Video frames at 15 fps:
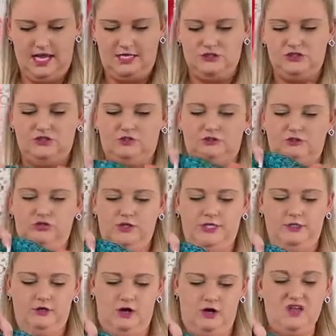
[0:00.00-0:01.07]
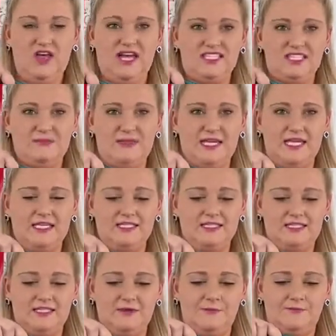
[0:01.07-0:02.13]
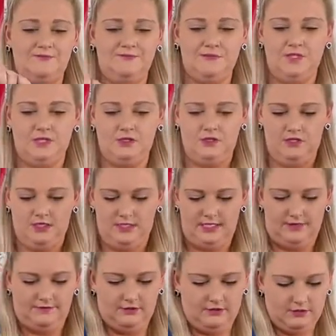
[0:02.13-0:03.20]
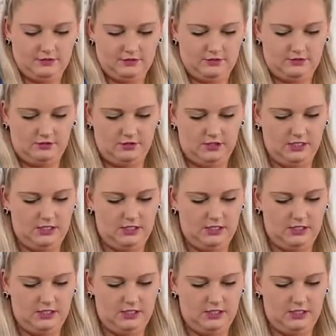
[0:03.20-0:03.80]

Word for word: Just look at all that space. You have the little